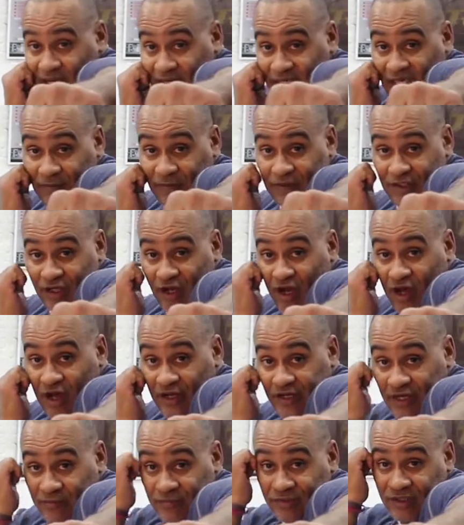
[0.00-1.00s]
Keeping your
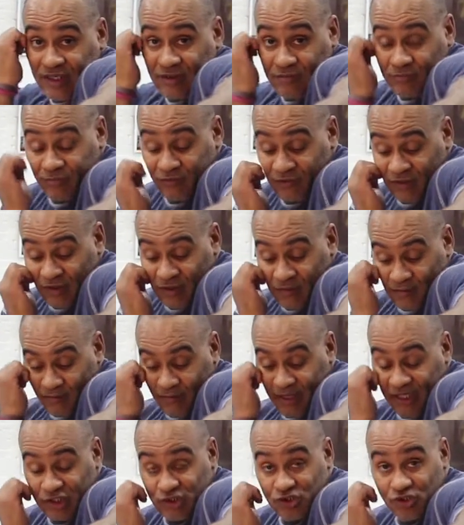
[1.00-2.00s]
guard up.
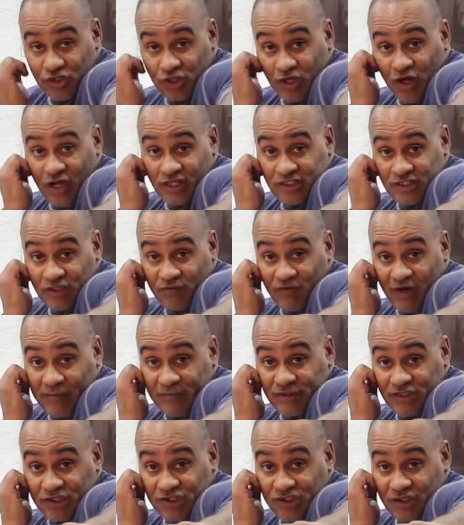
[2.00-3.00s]
Making sure your guard's in the right
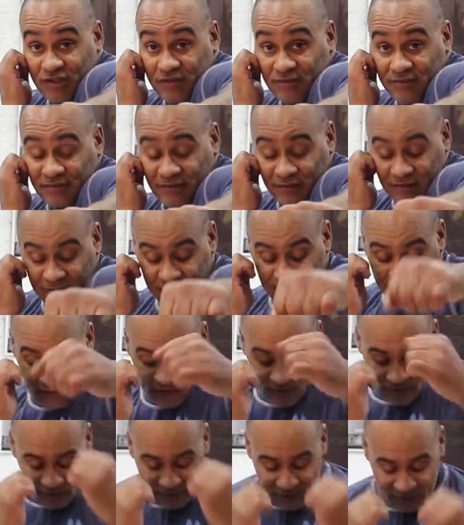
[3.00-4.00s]
position.
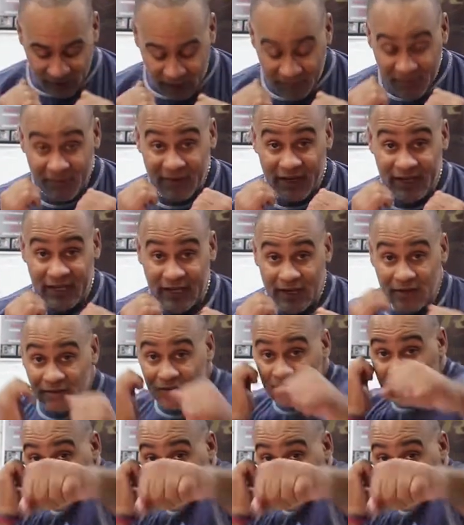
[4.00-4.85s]
Coming back out.